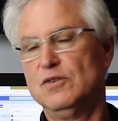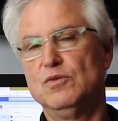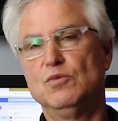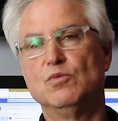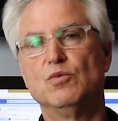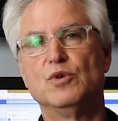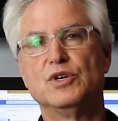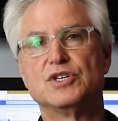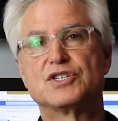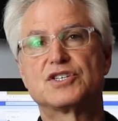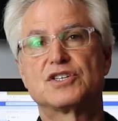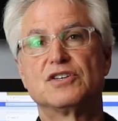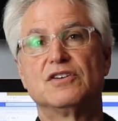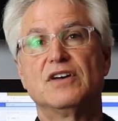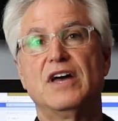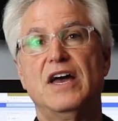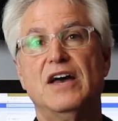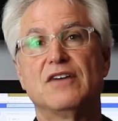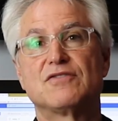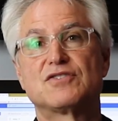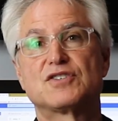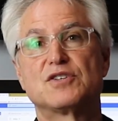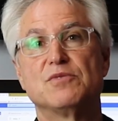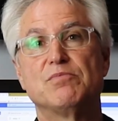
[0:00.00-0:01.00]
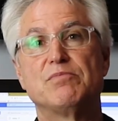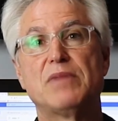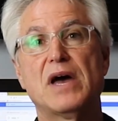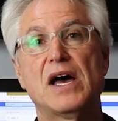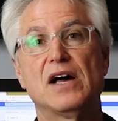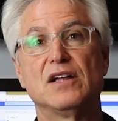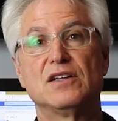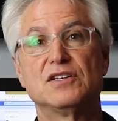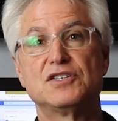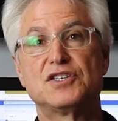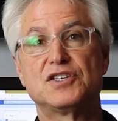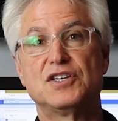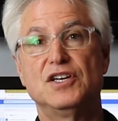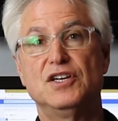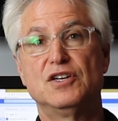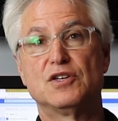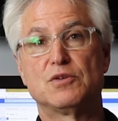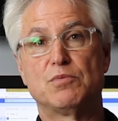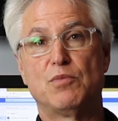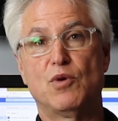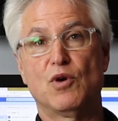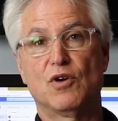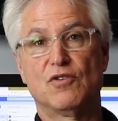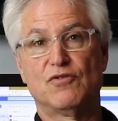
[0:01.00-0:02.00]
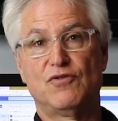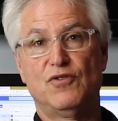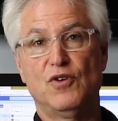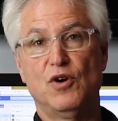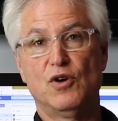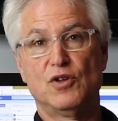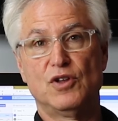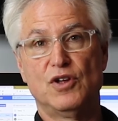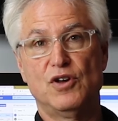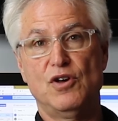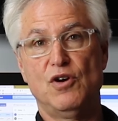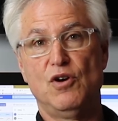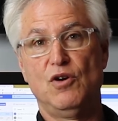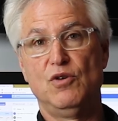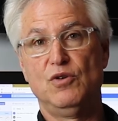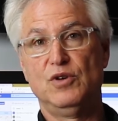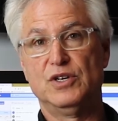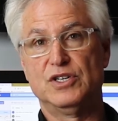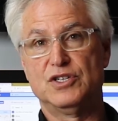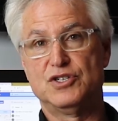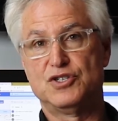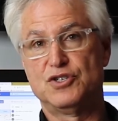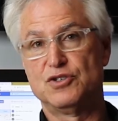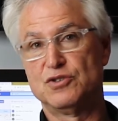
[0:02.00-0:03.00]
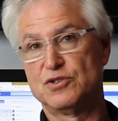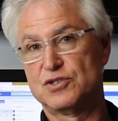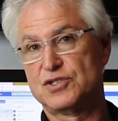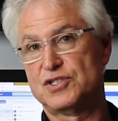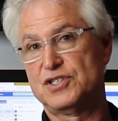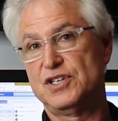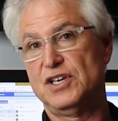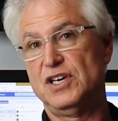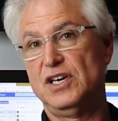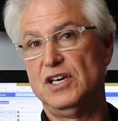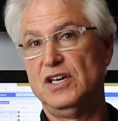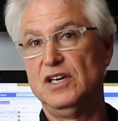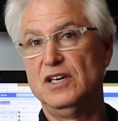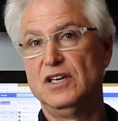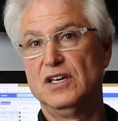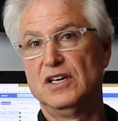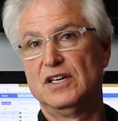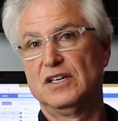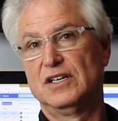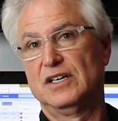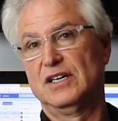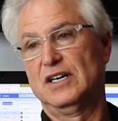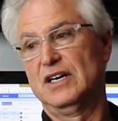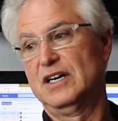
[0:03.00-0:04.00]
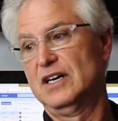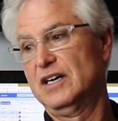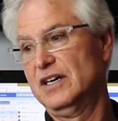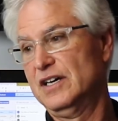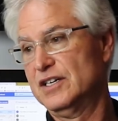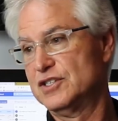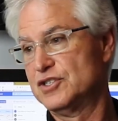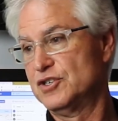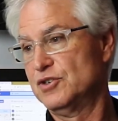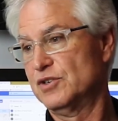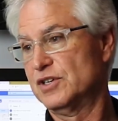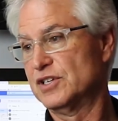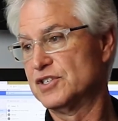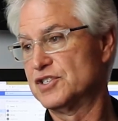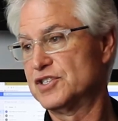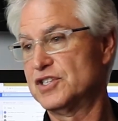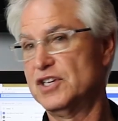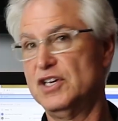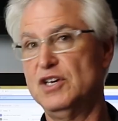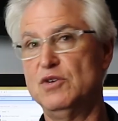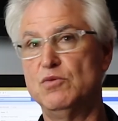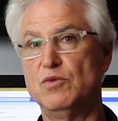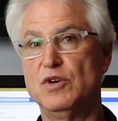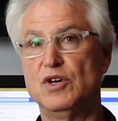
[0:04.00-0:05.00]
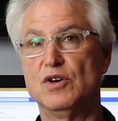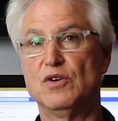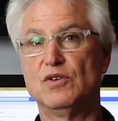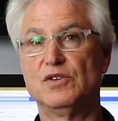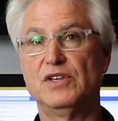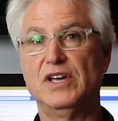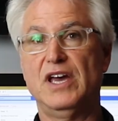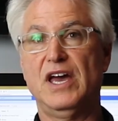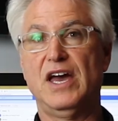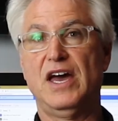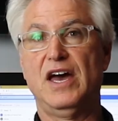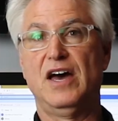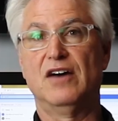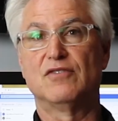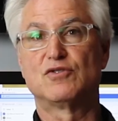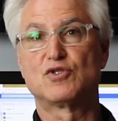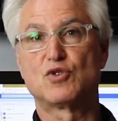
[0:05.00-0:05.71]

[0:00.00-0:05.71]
We still have some balancing of the portfolio. As you'll see, as you can see, we only have